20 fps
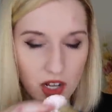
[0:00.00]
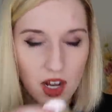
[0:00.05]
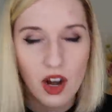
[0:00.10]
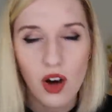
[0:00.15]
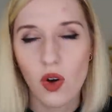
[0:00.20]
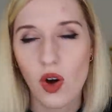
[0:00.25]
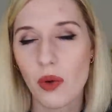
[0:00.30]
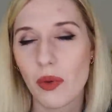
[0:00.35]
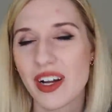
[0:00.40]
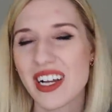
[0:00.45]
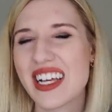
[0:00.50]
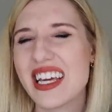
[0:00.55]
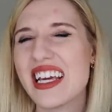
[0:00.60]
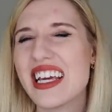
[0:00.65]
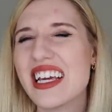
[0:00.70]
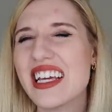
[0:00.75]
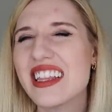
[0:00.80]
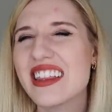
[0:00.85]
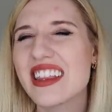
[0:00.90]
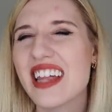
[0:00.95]
Oh, I wanna
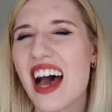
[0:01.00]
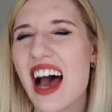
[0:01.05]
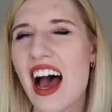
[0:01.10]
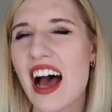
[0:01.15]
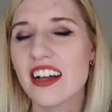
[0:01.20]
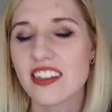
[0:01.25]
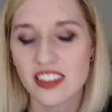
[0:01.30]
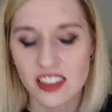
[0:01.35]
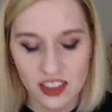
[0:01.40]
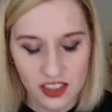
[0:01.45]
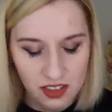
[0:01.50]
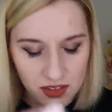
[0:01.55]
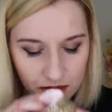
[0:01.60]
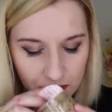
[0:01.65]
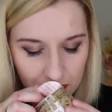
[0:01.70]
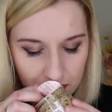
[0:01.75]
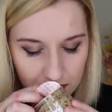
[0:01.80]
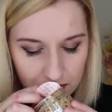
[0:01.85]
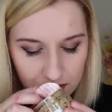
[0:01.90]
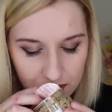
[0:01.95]
eat that.
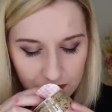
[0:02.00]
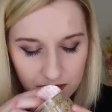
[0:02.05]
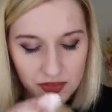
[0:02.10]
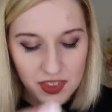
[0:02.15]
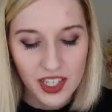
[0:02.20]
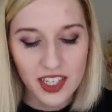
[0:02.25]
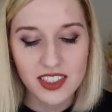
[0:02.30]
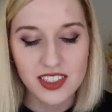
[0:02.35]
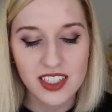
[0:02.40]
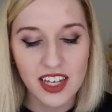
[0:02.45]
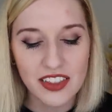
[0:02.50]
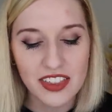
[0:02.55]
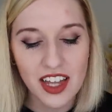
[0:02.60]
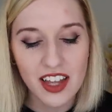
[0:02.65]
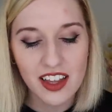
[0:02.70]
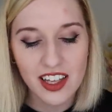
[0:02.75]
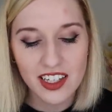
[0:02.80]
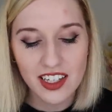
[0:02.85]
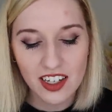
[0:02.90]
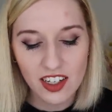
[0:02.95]
It's got
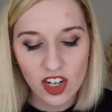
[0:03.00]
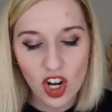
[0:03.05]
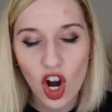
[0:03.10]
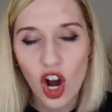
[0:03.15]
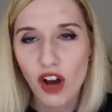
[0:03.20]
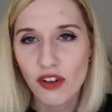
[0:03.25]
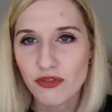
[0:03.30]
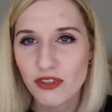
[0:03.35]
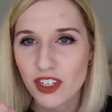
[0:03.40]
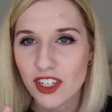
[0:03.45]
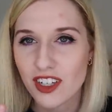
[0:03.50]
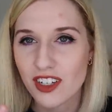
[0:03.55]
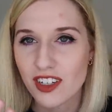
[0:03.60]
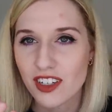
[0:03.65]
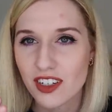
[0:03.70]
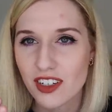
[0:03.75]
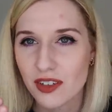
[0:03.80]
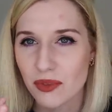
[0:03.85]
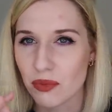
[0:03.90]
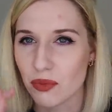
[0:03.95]
that like
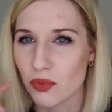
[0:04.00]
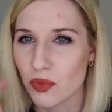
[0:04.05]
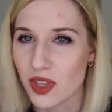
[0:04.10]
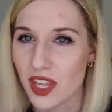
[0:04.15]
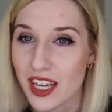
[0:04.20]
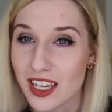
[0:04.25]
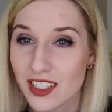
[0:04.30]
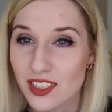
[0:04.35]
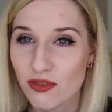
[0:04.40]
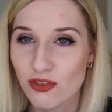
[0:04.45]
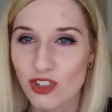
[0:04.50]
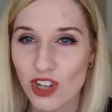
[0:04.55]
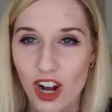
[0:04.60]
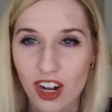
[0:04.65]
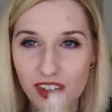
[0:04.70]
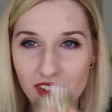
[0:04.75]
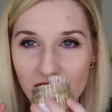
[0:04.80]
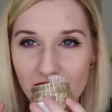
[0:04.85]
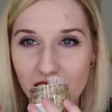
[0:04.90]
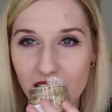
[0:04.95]
coffee with a hint of
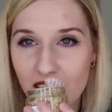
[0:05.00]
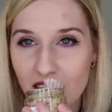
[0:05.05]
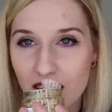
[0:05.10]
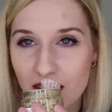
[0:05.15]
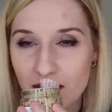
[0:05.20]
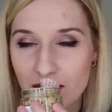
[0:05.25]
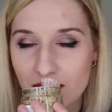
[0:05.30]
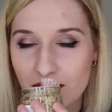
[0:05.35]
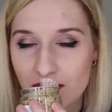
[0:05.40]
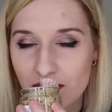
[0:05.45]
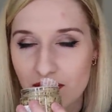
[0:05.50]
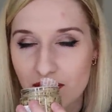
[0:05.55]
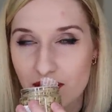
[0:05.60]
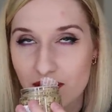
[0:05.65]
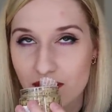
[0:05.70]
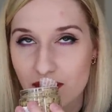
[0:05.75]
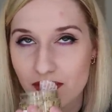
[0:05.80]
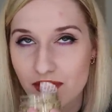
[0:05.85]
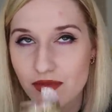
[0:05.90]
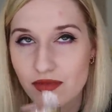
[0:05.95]
chocolate kind
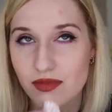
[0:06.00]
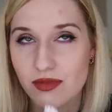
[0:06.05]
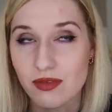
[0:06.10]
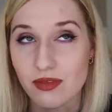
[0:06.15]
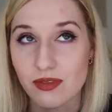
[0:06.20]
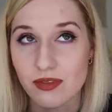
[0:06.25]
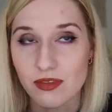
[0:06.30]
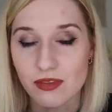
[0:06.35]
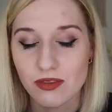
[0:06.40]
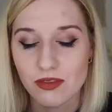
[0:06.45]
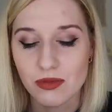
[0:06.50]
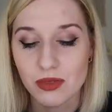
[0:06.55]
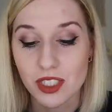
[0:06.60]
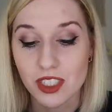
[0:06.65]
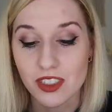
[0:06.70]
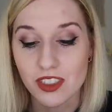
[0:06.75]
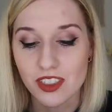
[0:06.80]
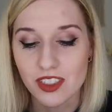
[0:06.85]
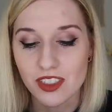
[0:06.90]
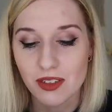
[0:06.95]
of. Oh my
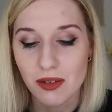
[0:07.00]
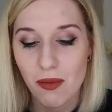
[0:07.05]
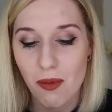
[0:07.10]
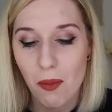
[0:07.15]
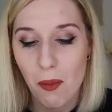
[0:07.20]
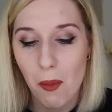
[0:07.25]
god.